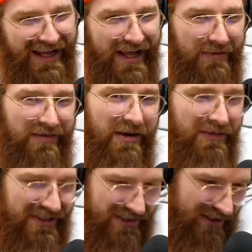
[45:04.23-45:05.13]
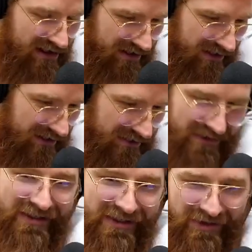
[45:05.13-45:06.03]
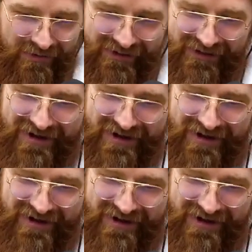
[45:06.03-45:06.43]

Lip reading: probably because I had a hair sticking out of my nose,